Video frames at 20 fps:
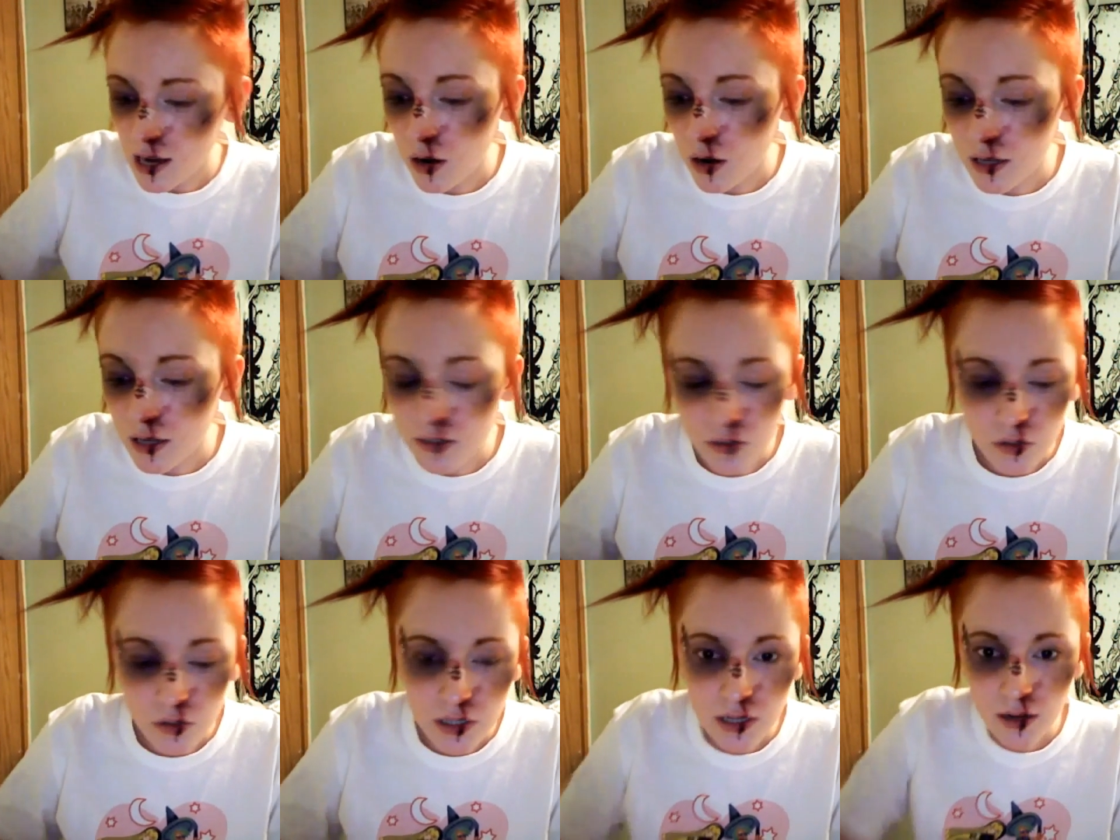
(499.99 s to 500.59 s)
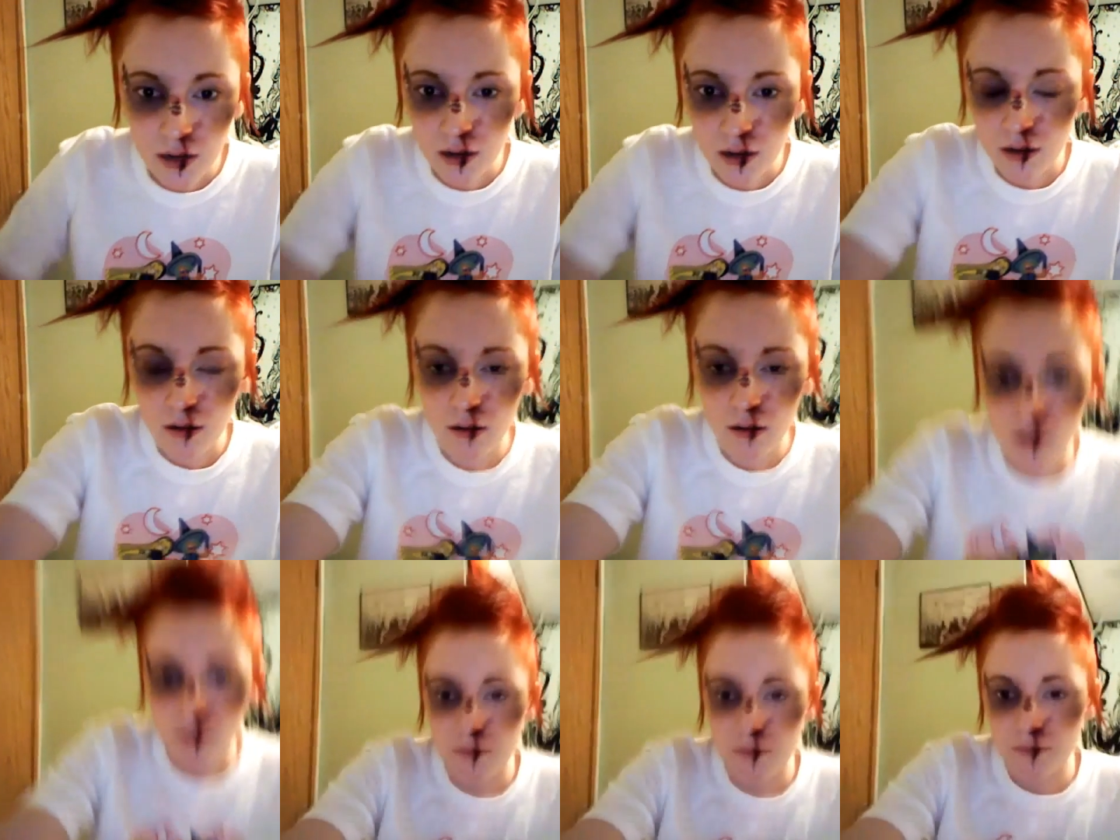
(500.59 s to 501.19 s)
I do it.
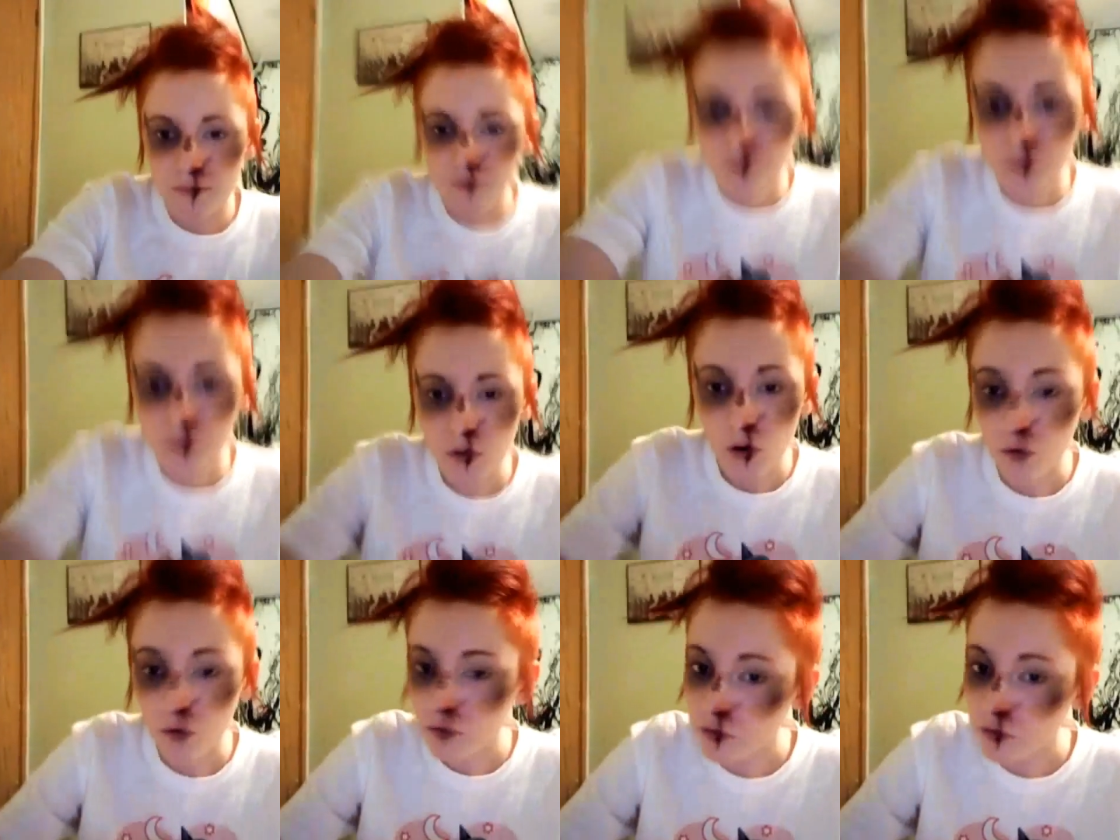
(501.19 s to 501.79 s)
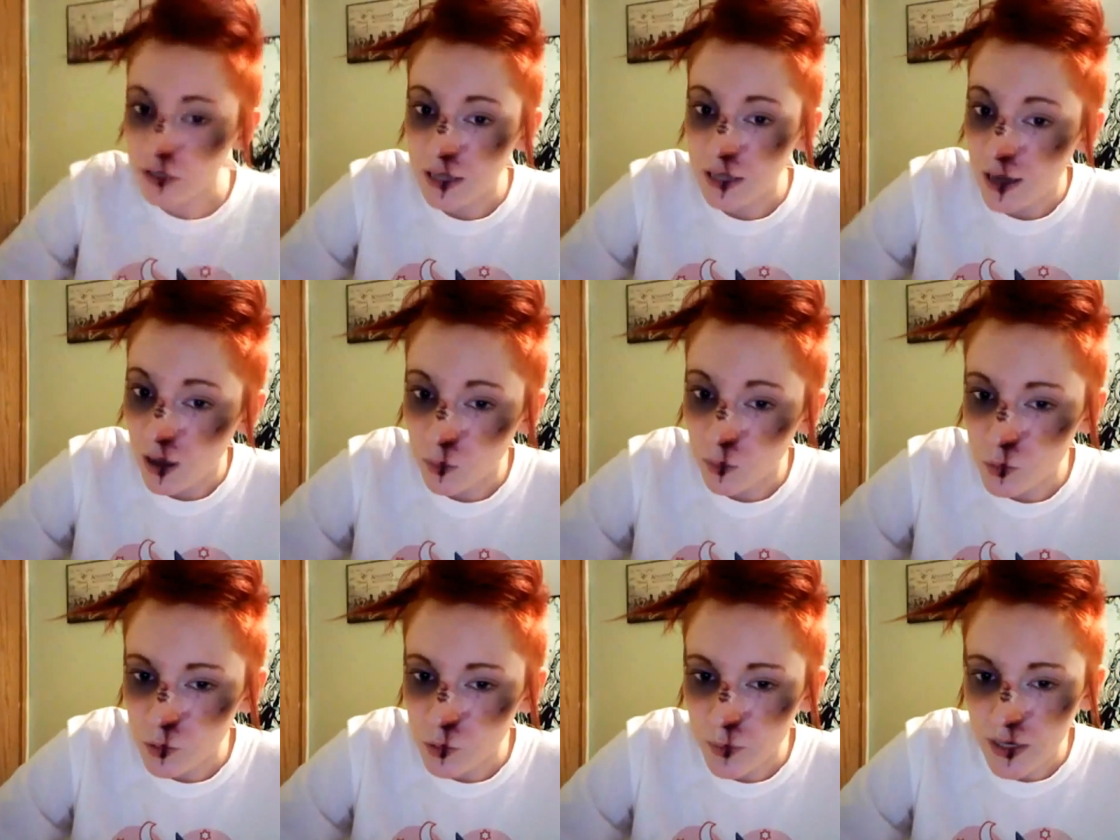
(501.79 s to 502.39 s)
Hopefully it
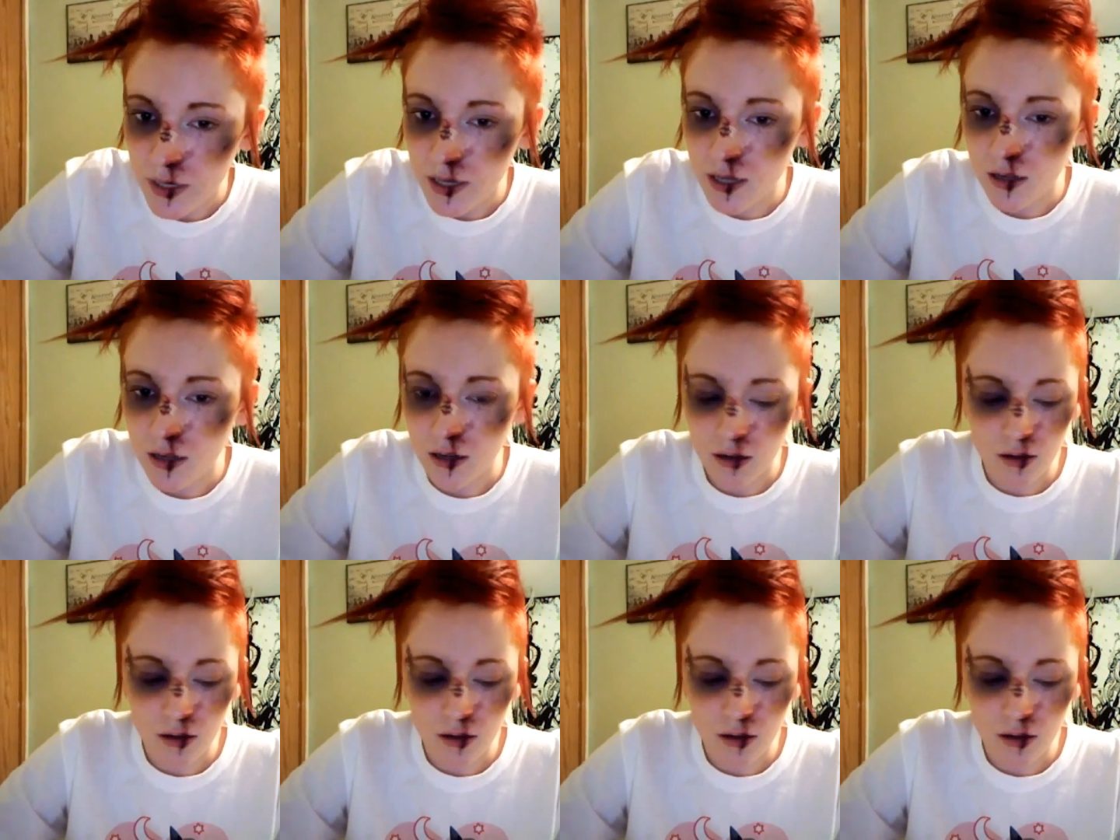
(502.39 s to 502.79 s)
helped a bit.